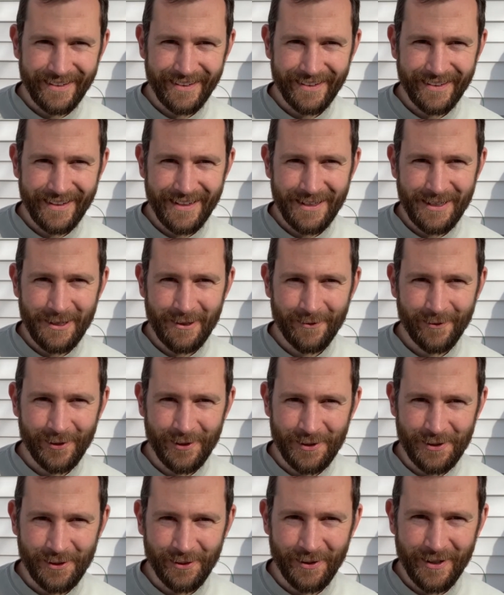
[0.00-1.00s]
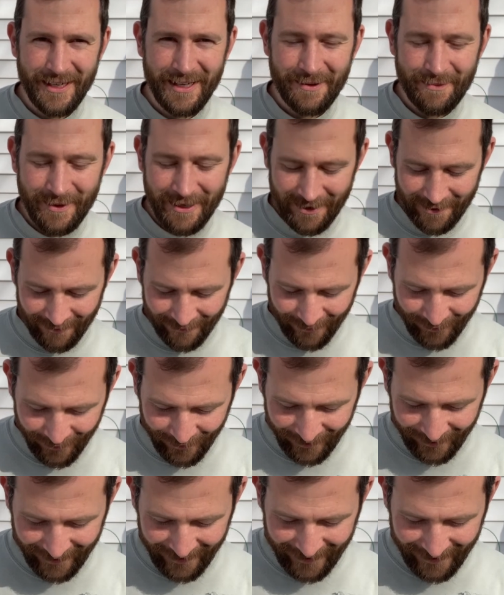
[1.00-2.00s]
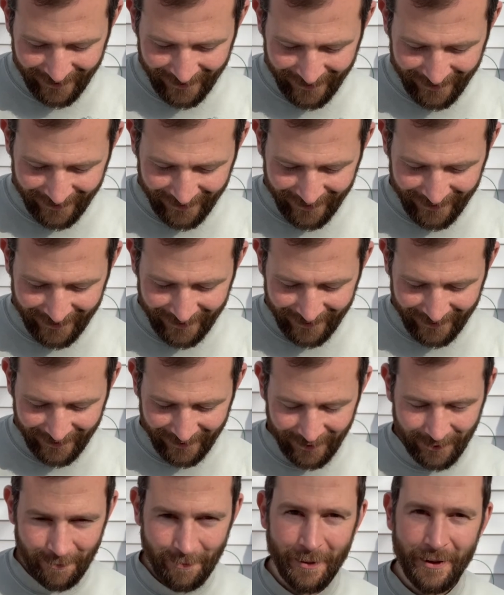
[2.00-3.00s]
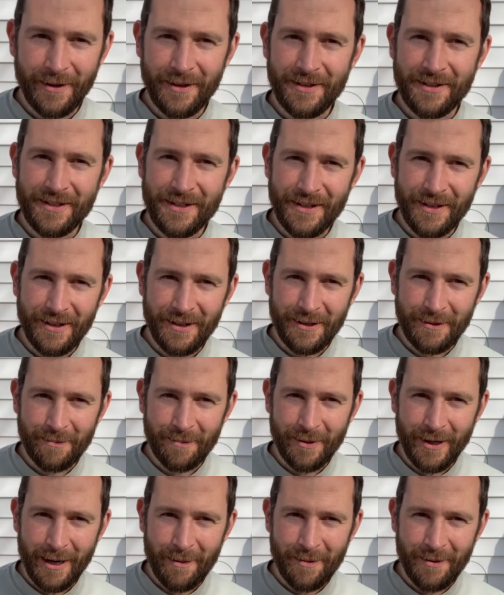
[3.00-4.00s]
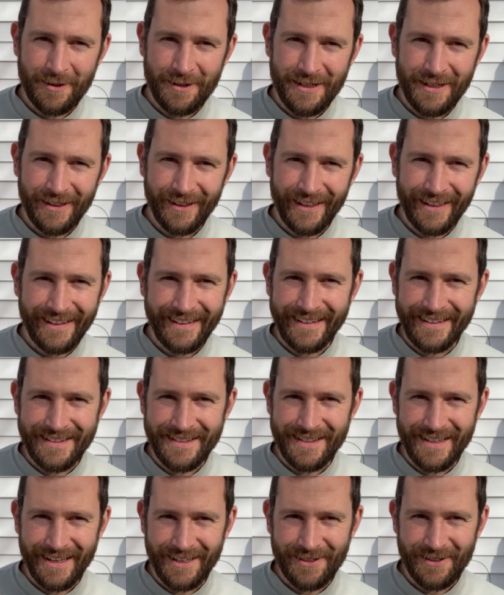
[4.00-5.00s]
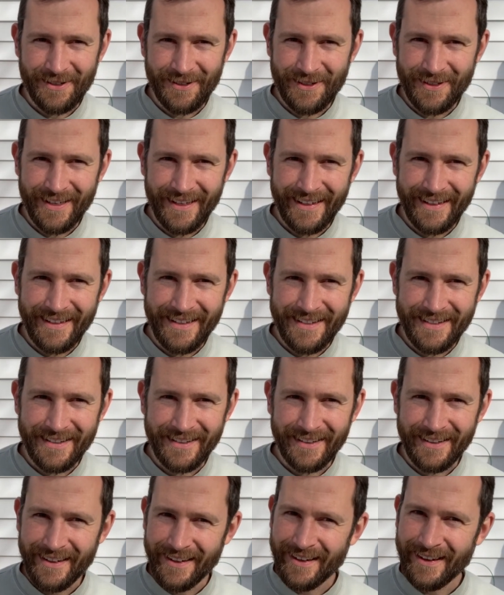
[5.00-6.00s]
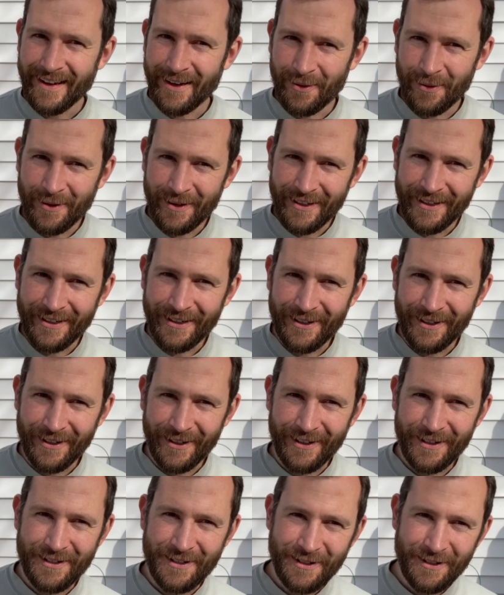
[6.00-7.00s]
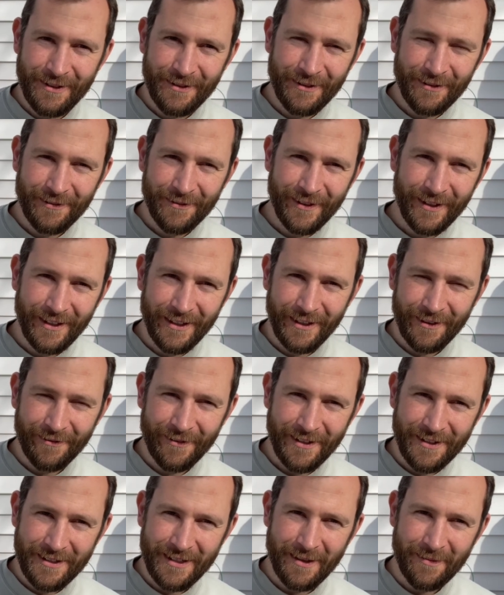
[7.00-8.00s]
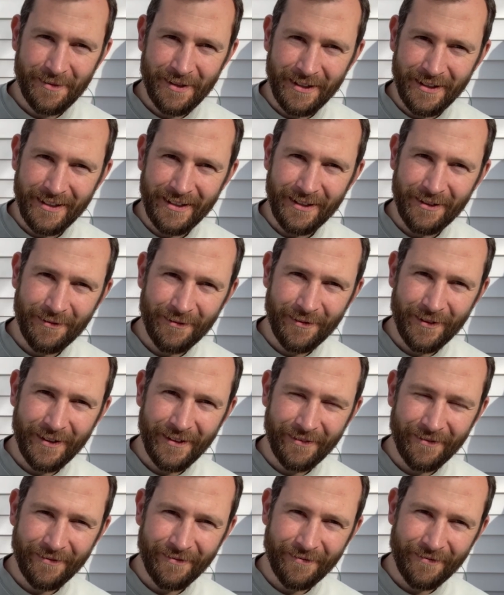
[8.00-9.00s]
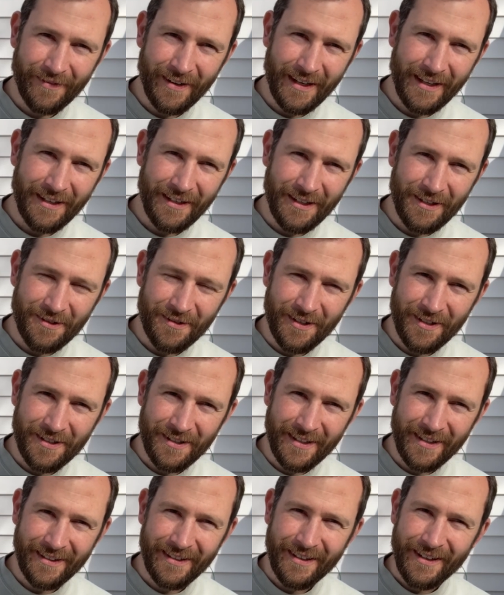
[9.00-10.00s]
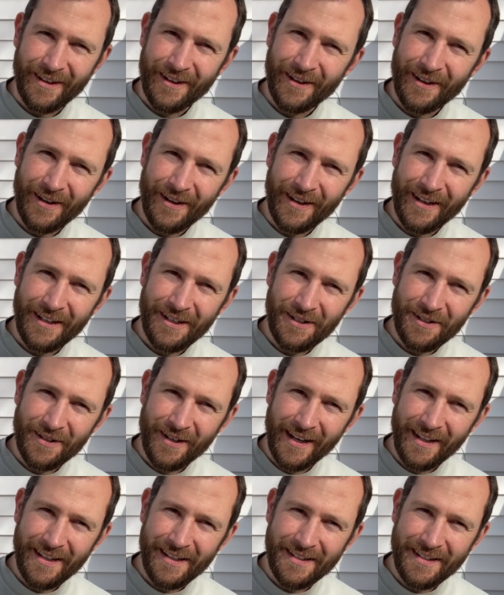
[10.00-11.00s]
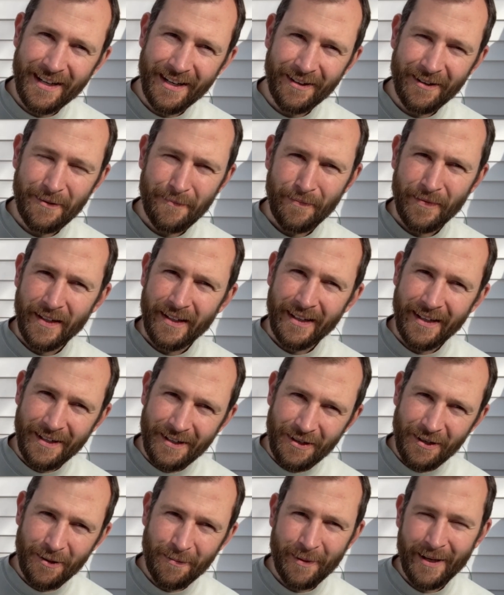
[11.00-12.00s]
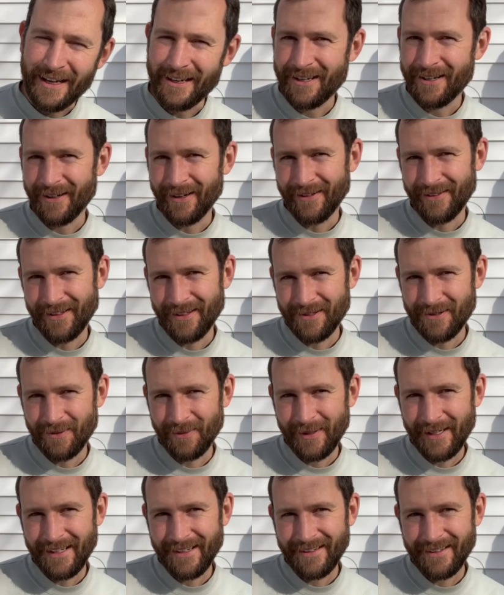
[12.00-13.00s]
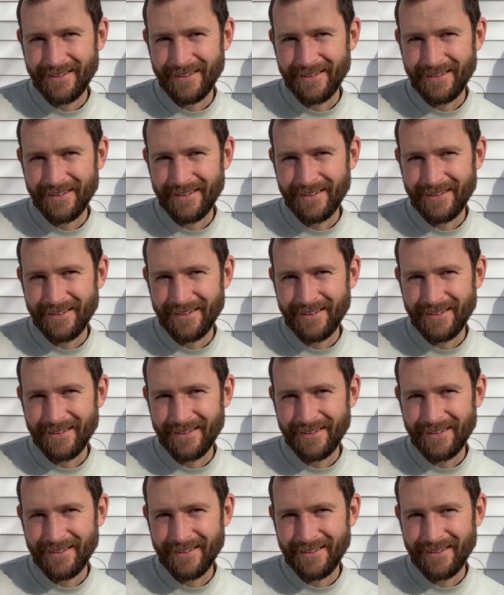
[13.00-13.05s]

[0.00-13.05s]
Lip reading: Thank you for joining me for the birdsong property lines exercise, and I want to encourage you, if it's something that you find interesting, go ahead and try this out in your backyard this week.